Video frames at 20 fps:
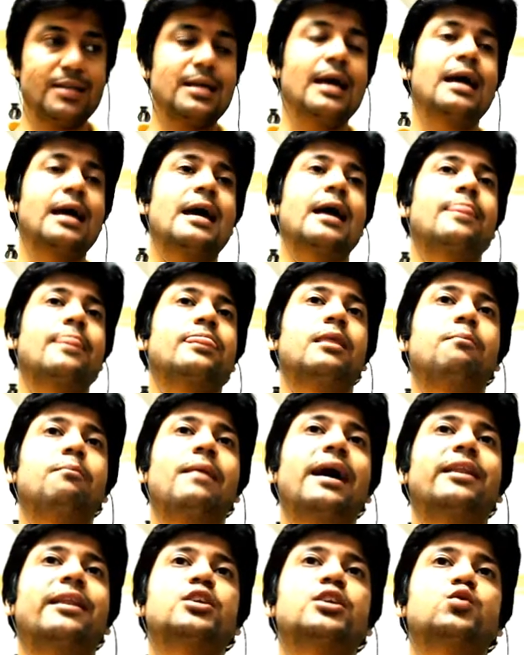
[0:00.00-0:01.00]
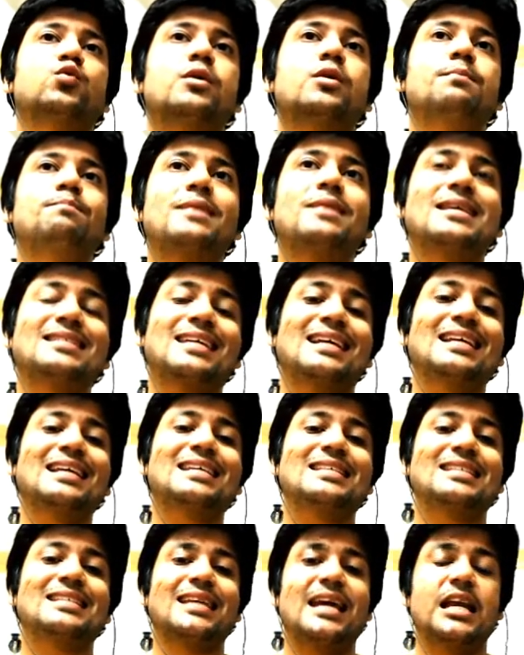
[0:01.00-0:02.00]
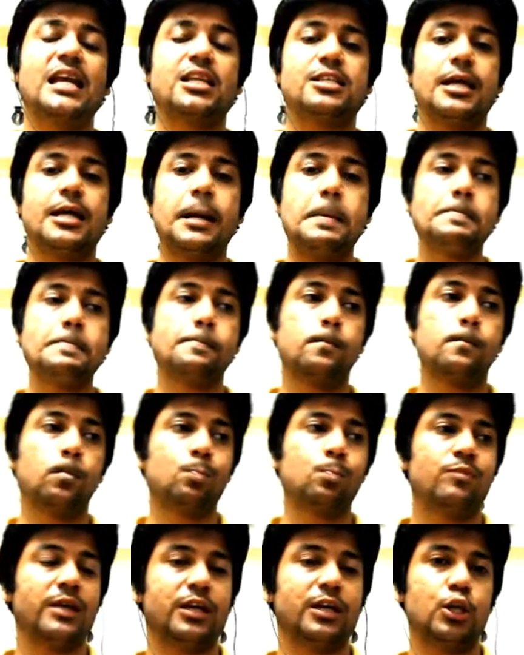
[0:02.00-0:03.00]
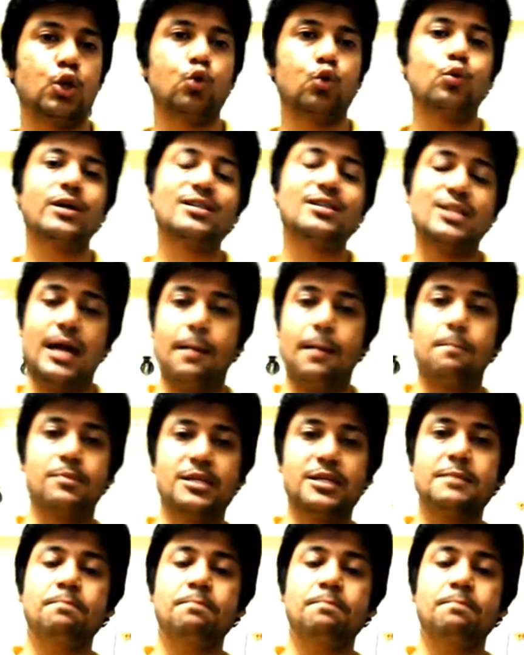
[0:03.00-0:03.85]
The -1 basically states that the queue is empty,